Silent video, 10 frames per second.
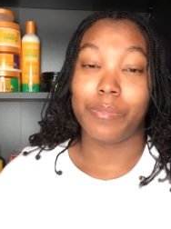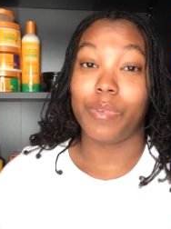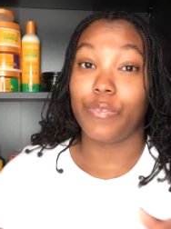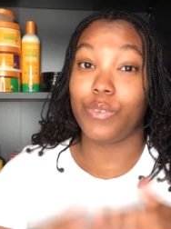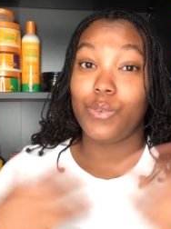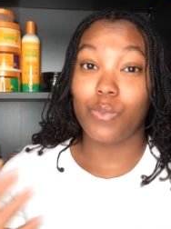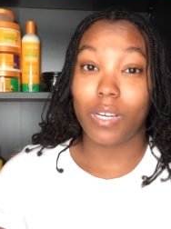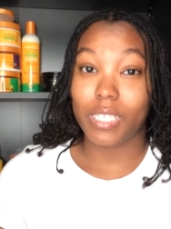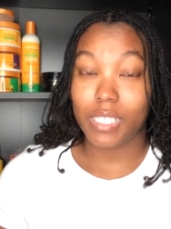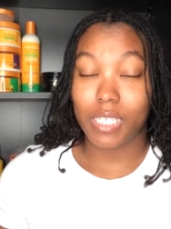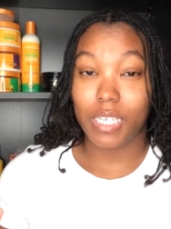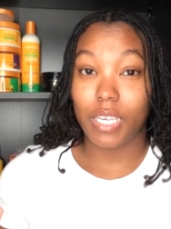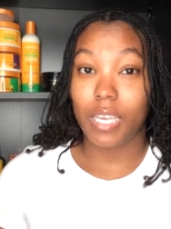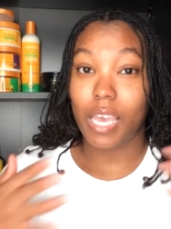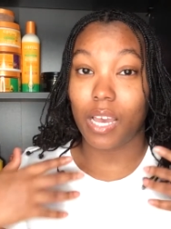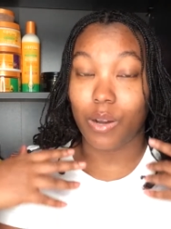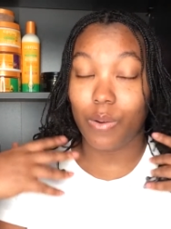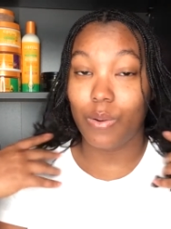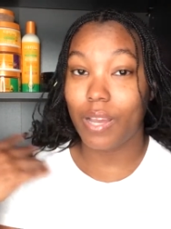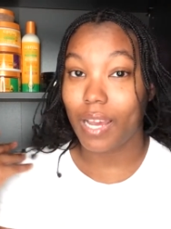if you want to see
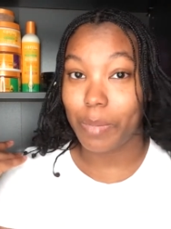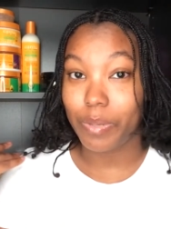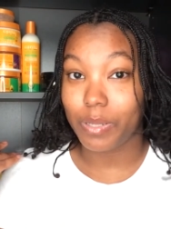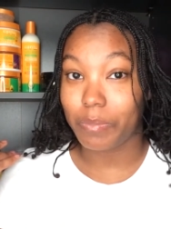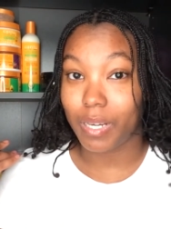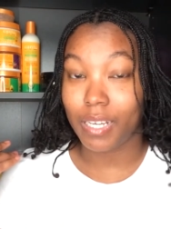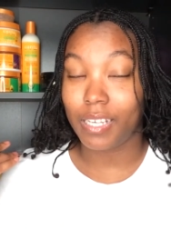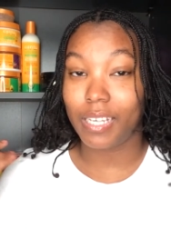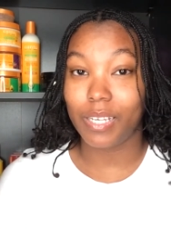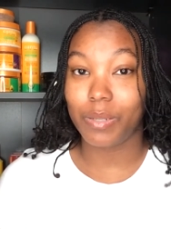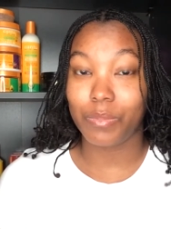how I put my